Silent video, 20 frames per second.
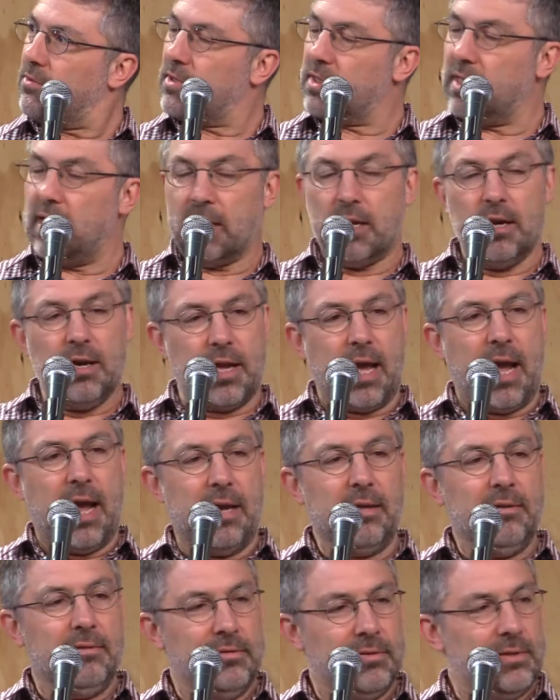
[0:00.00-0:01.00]
It was like,
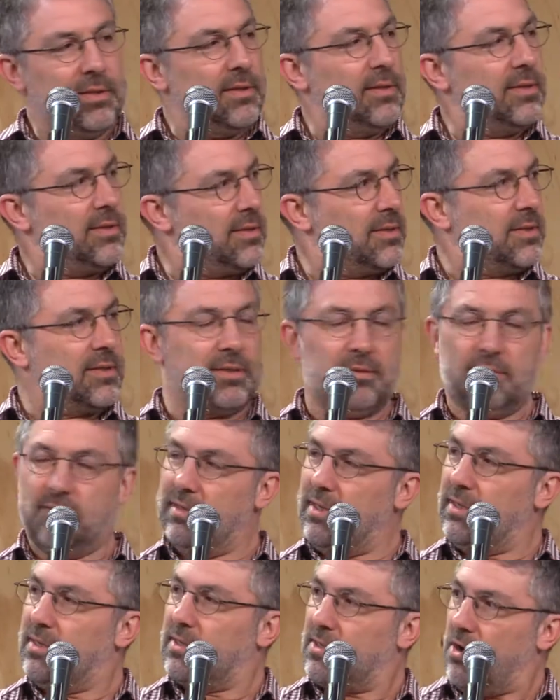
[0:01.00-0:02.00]
okay, this is
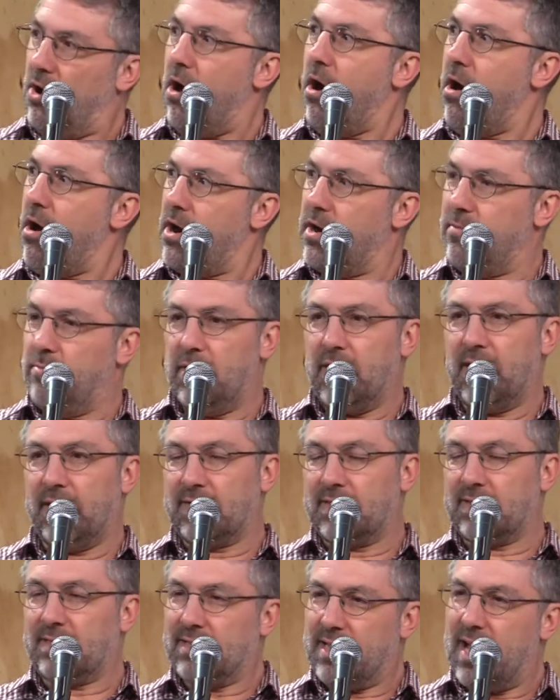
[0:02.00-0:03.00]
hard, but
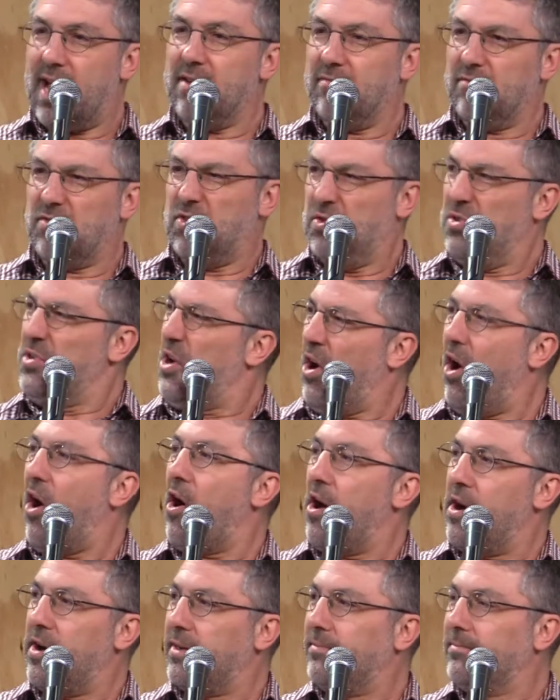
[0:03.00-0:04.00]
it's kind of good
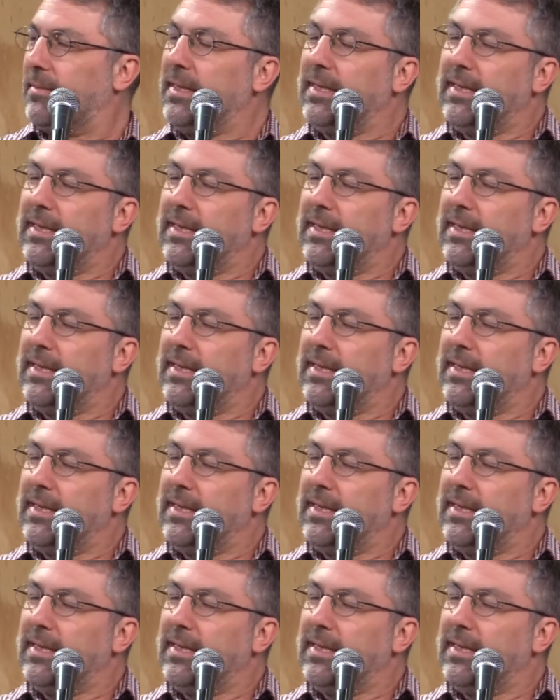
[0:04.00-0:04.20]
hard.